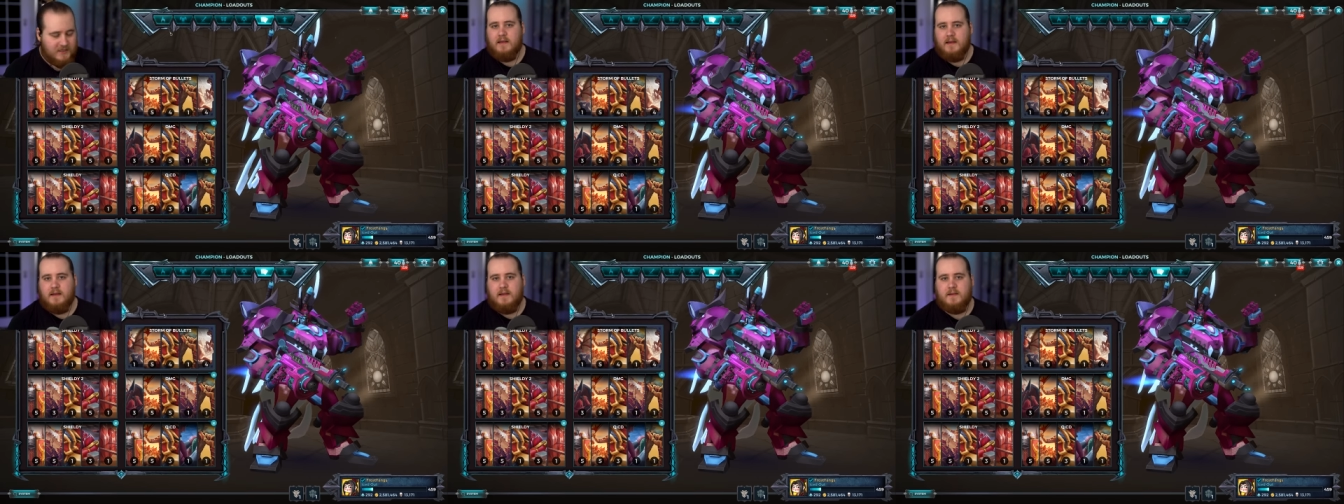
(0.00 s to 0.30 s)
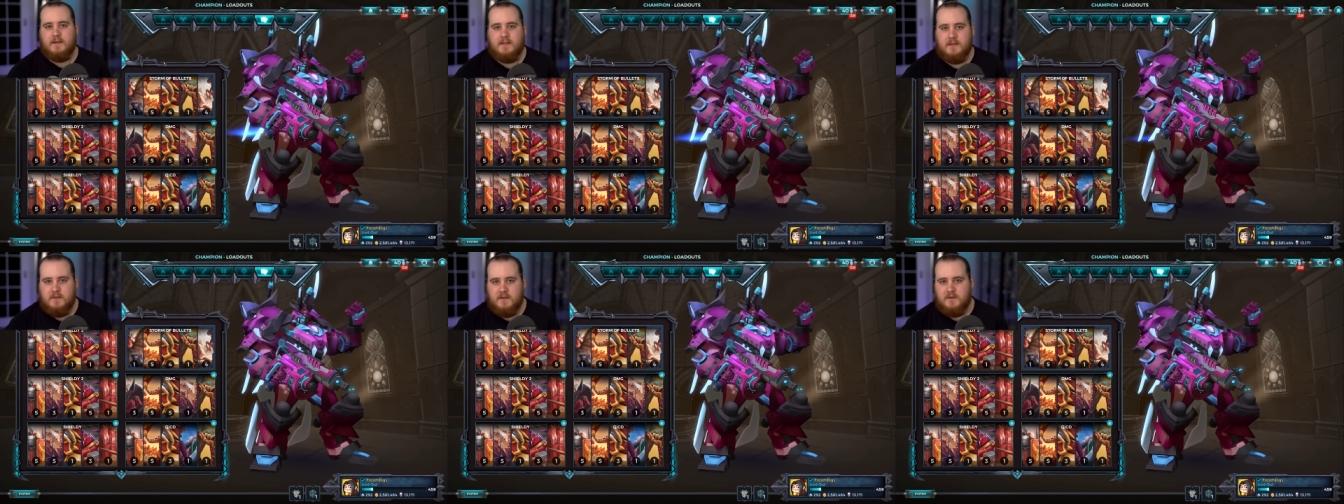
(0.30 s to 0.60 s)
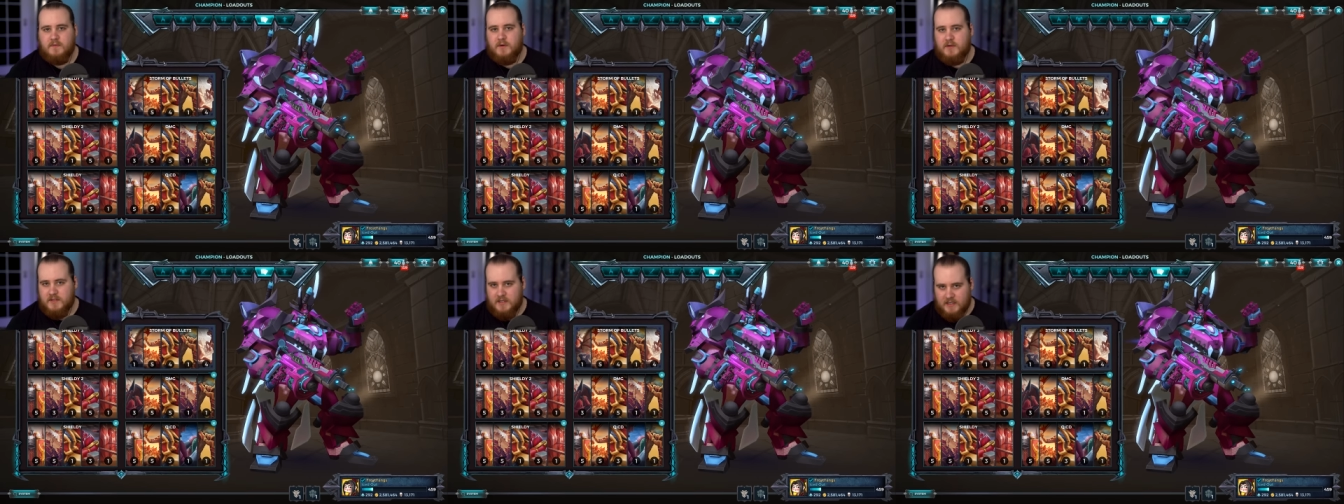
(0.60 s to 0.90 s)
Thank you so much
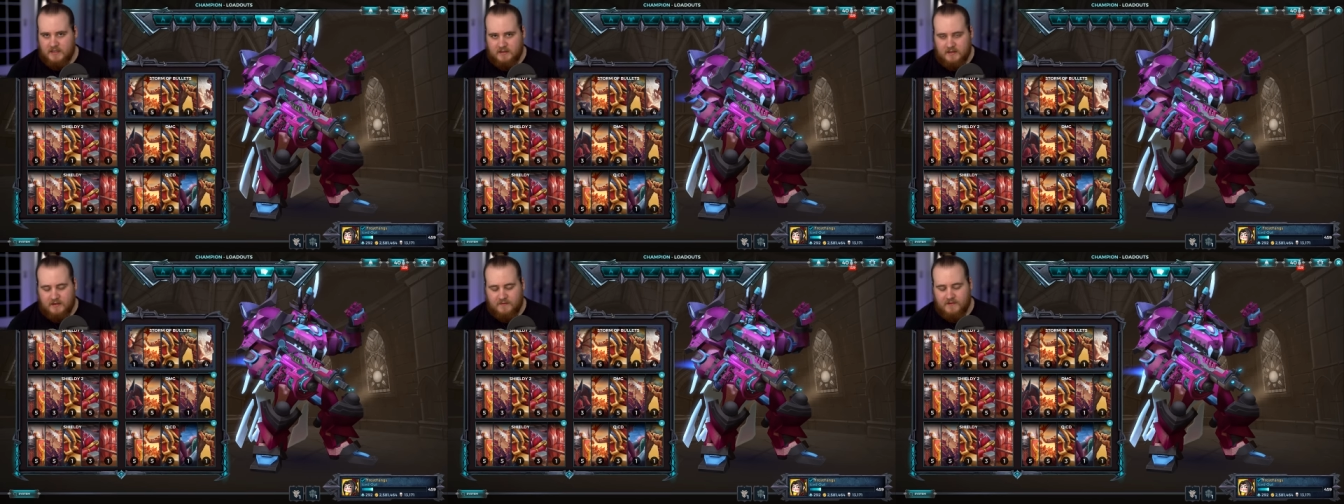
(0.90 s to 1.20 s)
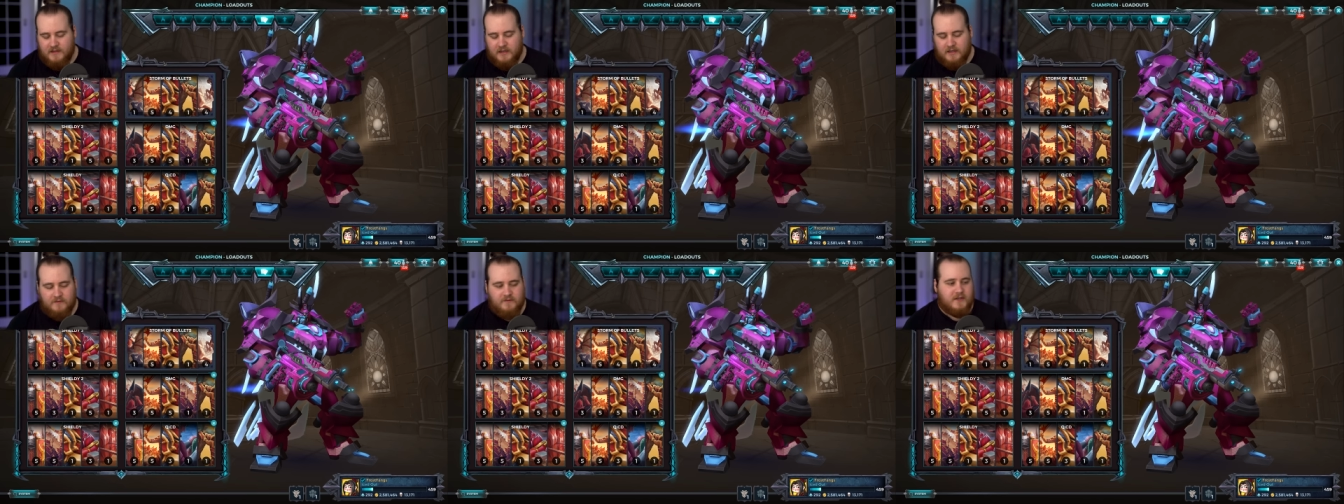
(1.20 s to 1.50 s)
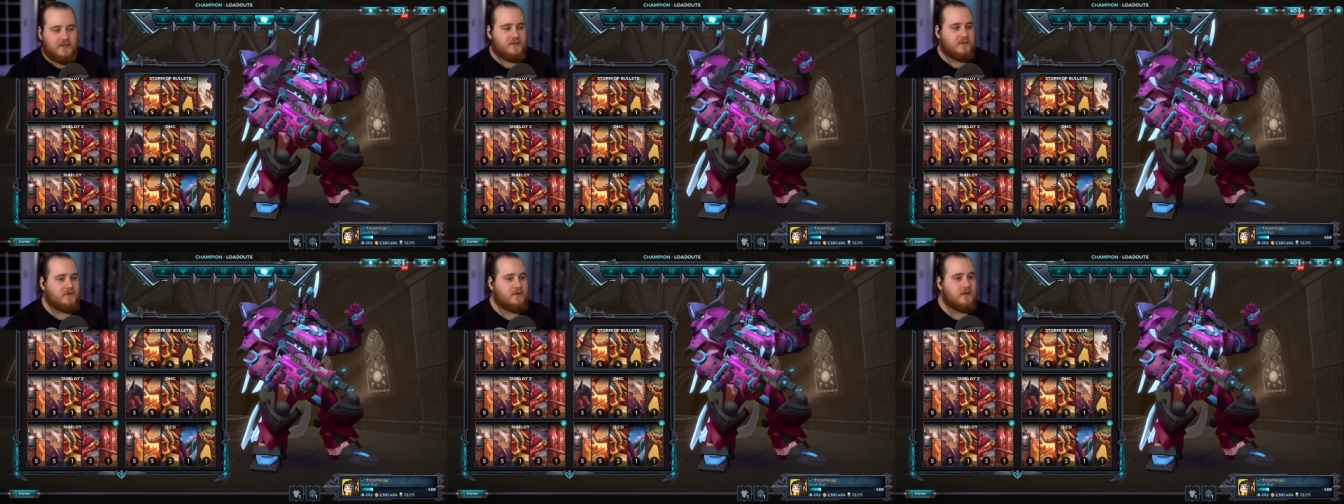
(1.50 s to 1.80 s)
for watching. Leave a like if
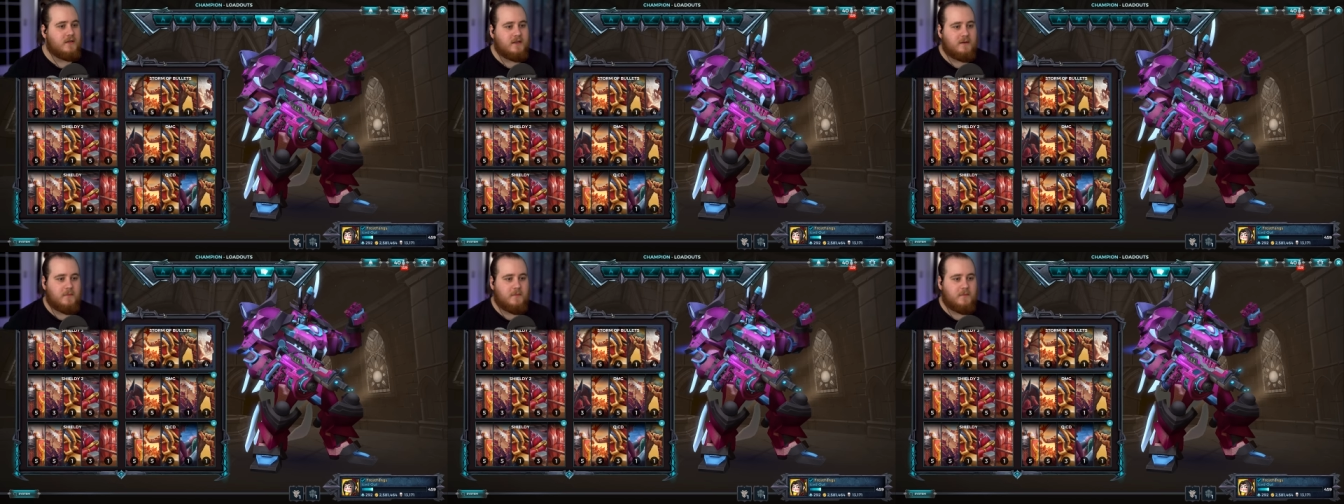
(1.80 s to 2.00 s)
you enjoyed.